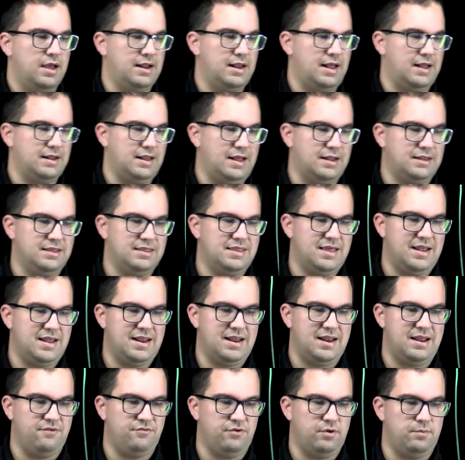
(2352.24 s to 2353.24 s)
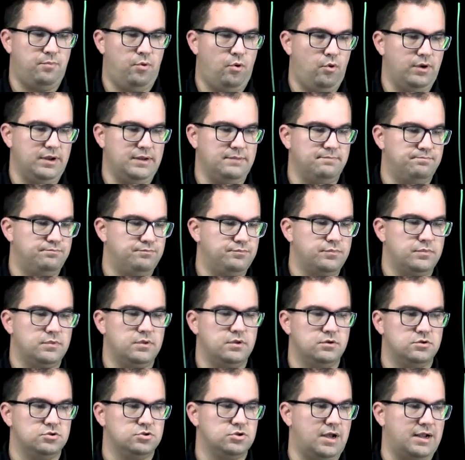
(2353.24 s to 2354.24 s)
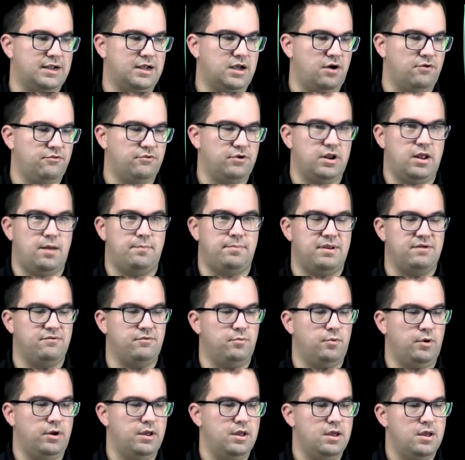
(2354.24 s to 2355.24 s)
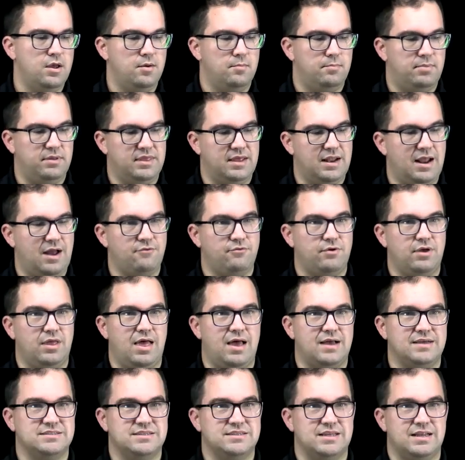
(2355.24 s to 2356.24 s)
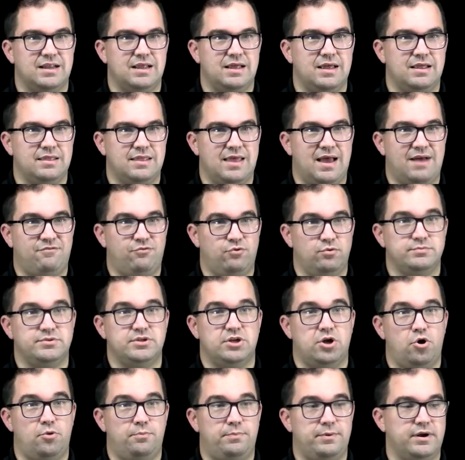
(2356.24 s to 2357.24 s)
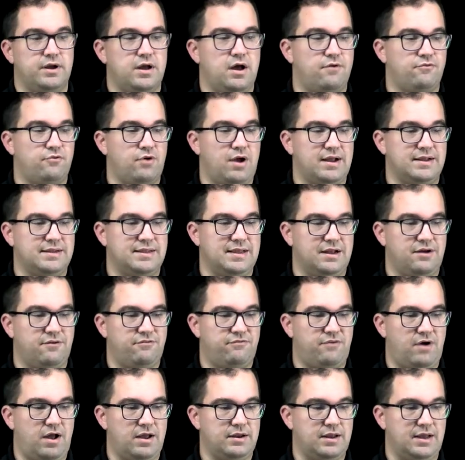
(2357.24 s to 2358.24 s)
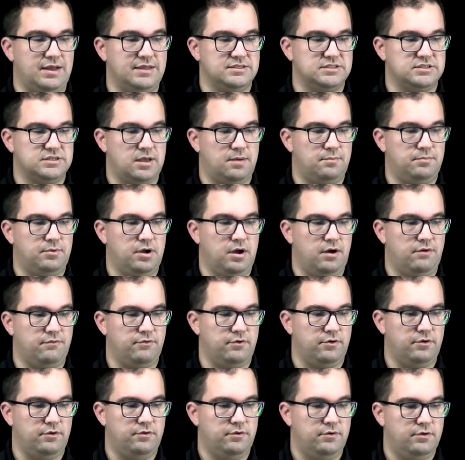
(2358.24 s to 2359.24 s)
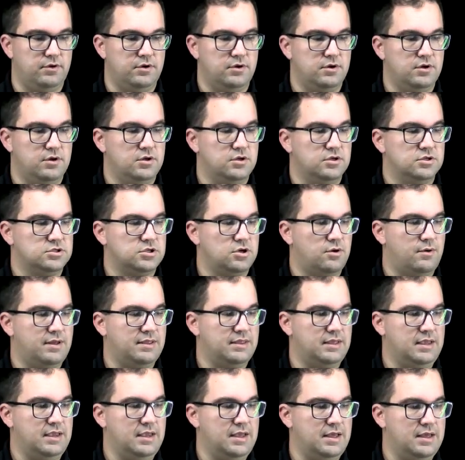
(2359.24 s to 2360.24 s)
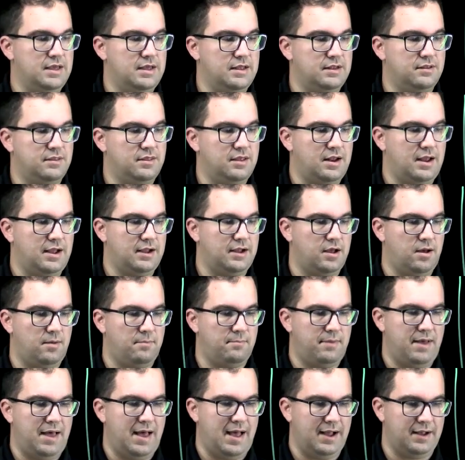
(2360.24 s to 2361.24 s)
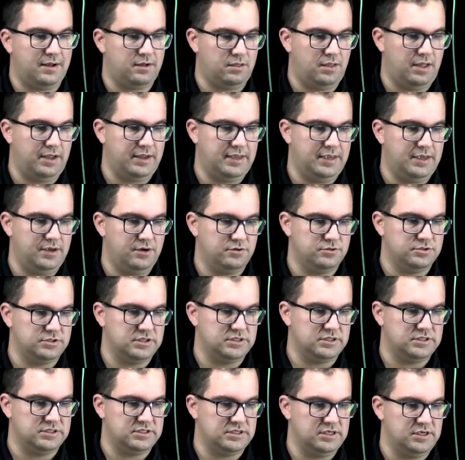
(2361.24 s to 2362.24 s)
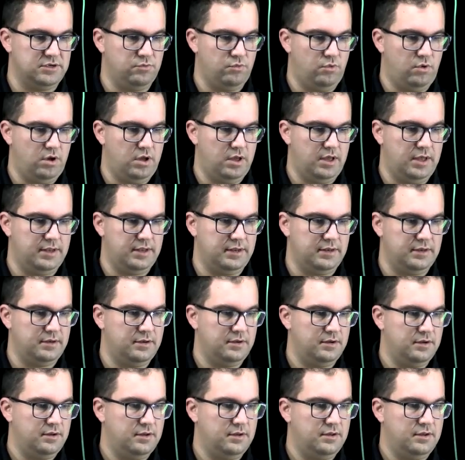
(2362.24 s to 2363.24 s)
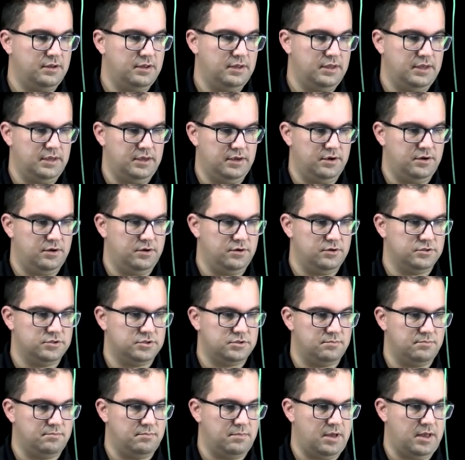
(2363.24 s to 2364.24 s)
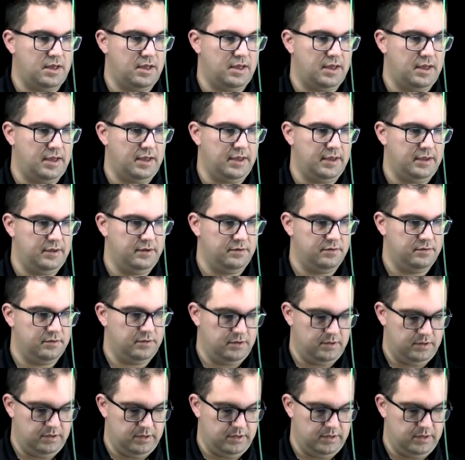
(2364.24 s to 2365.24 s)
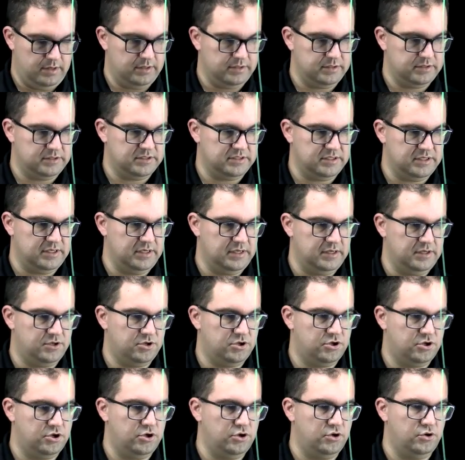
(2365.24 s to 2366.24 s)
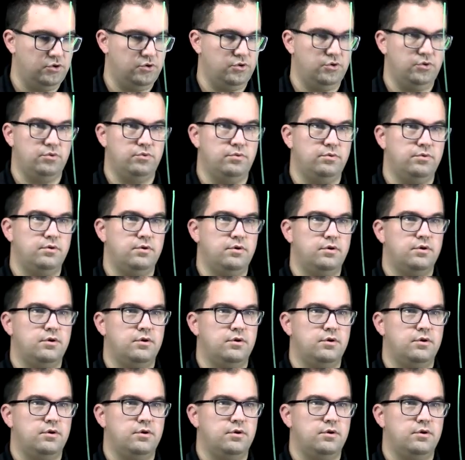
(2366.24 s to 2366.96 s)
And I did that at every point. So I covered it up at every point. But then I realized that that forms an open cover. I can take a finite subcover. So at the end, then I come back, like here's a C1, here's my C2,